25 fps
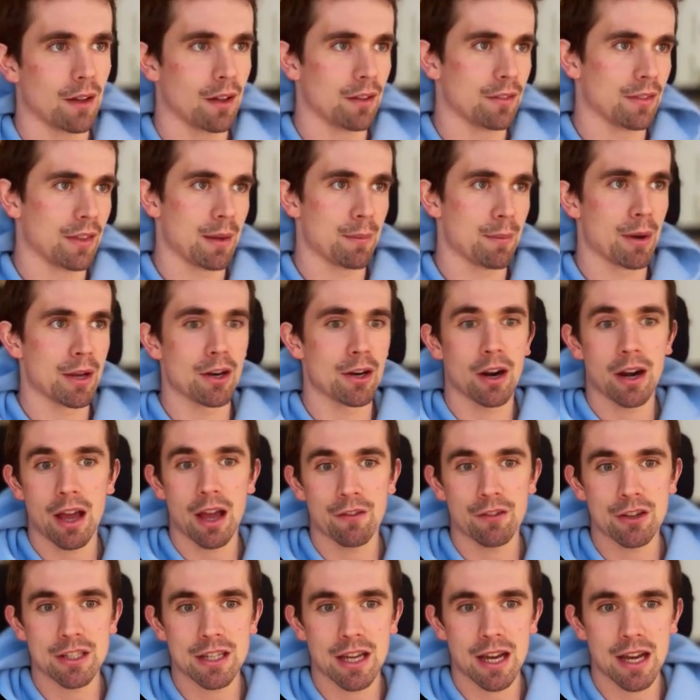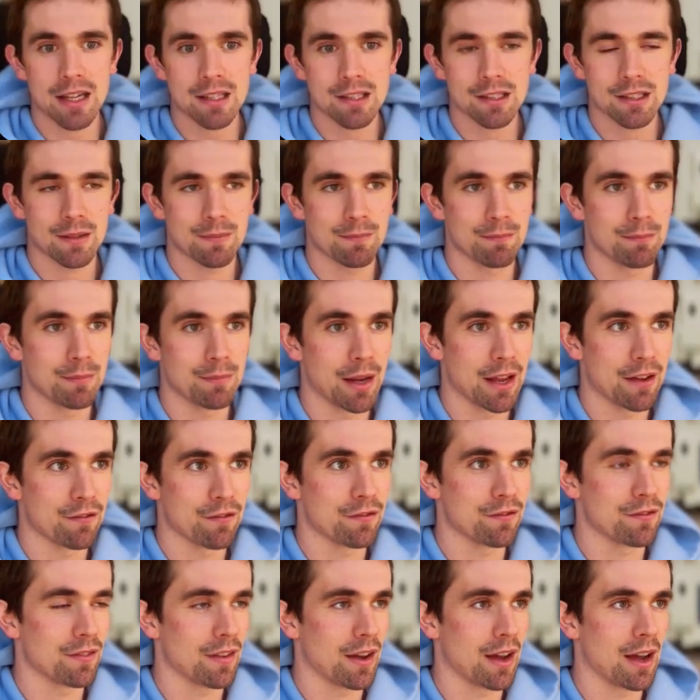they might not have a task, but if
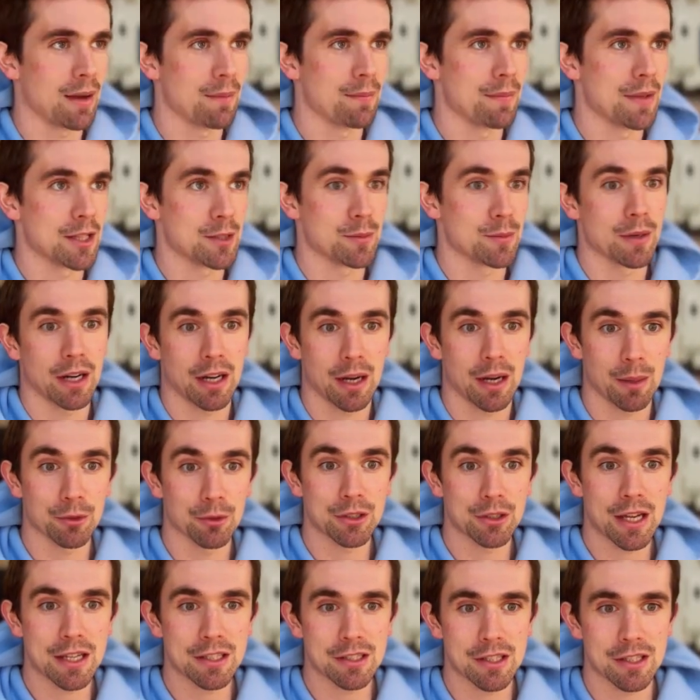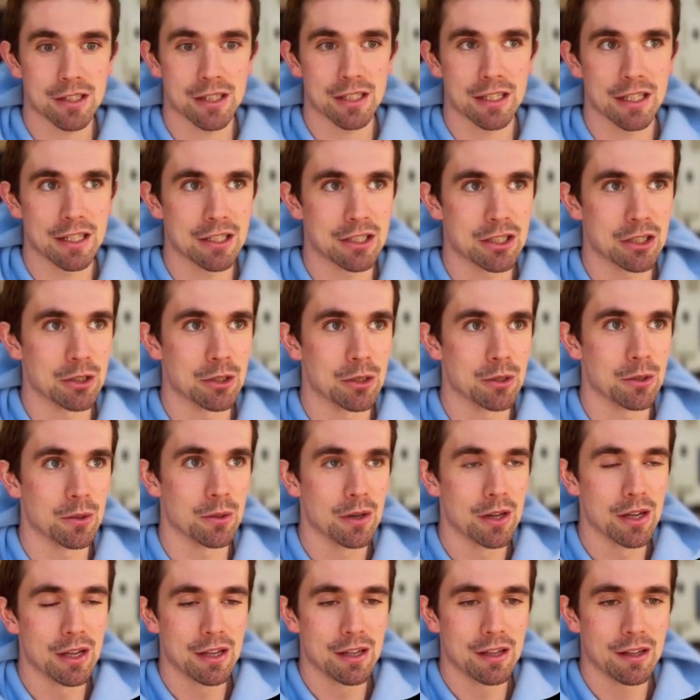it's been a couple days since I need to
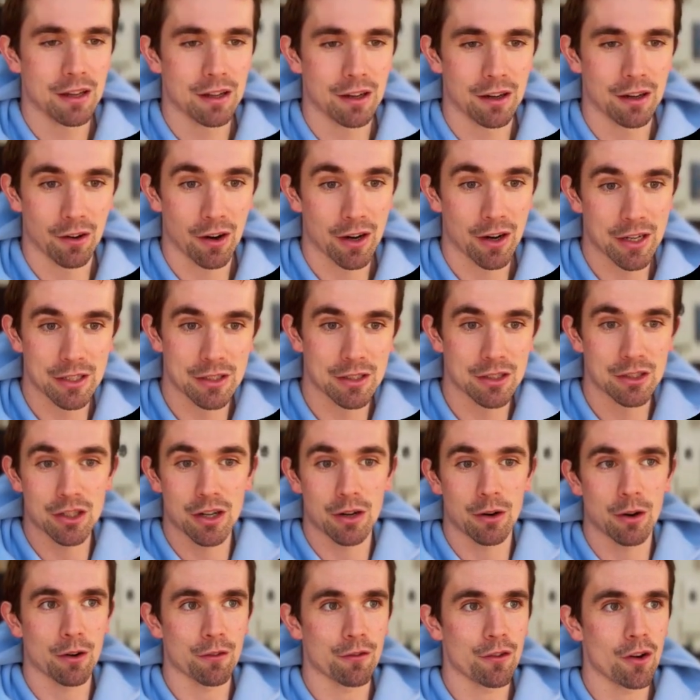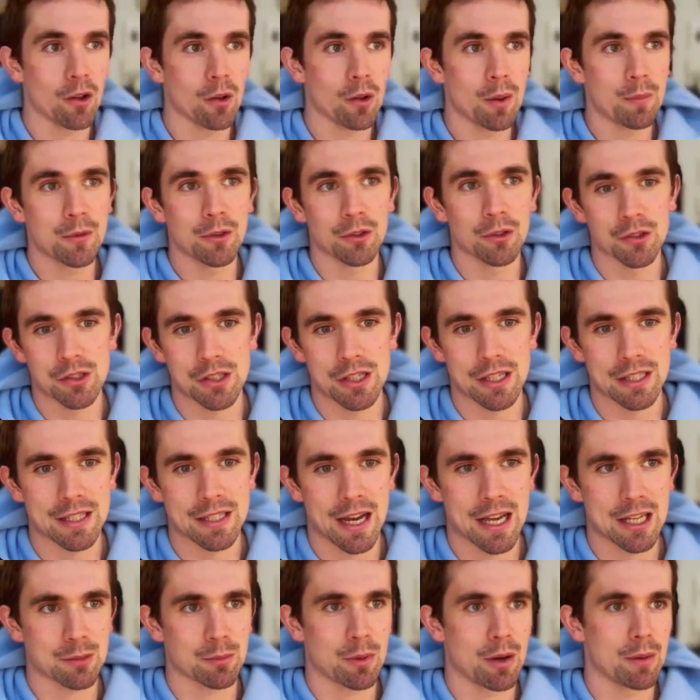generate a follow-up, you'll see a
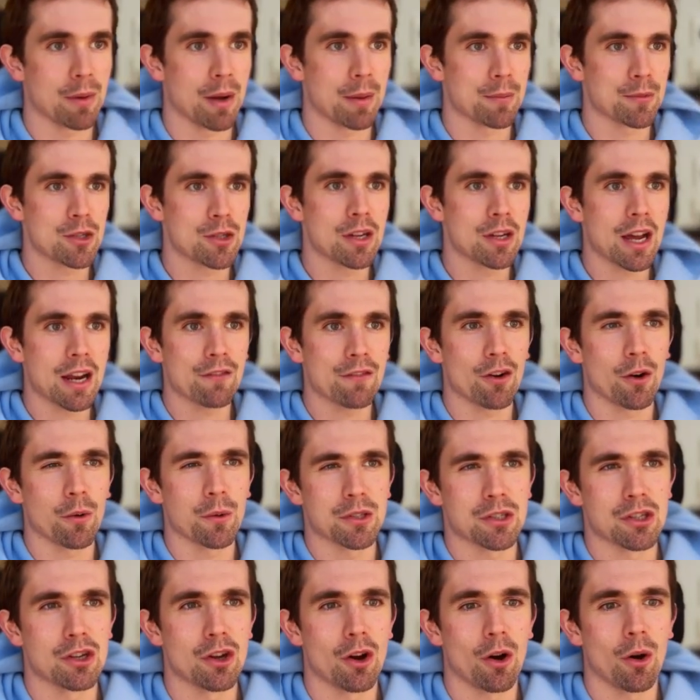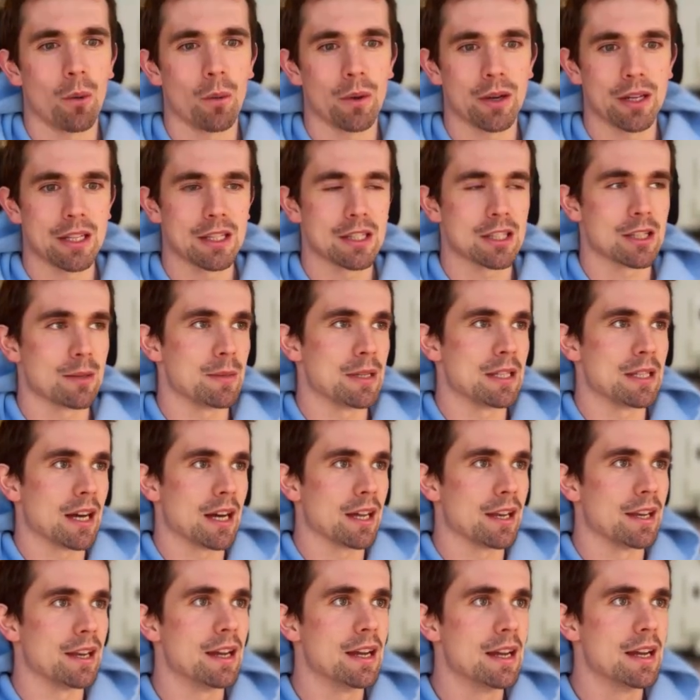task pop up. So you kind of always know what needs to be
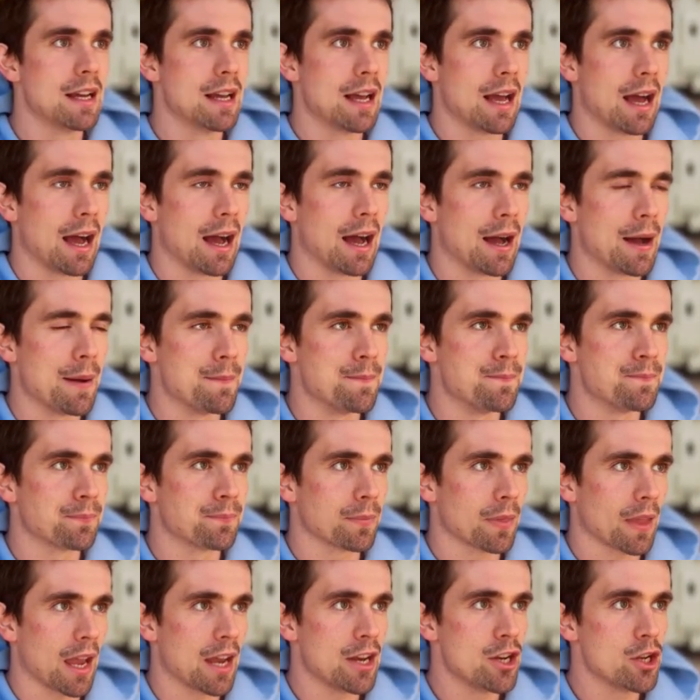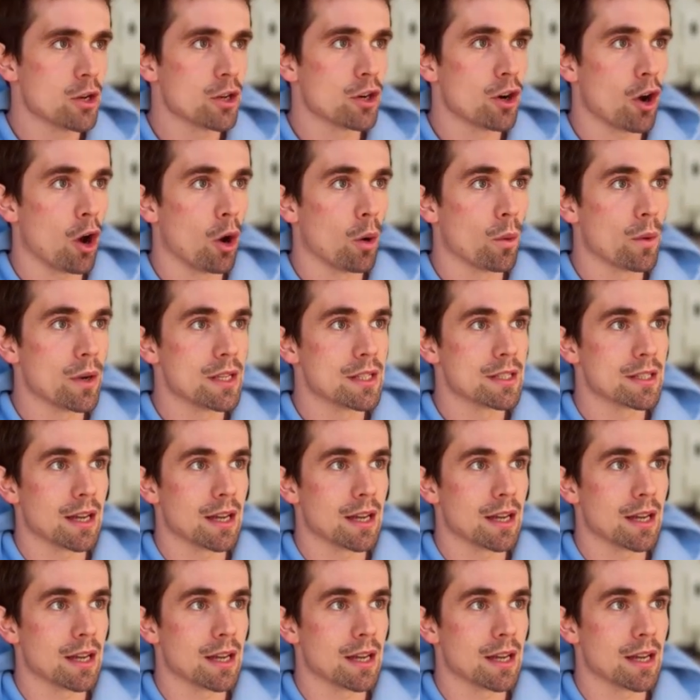done. And you can always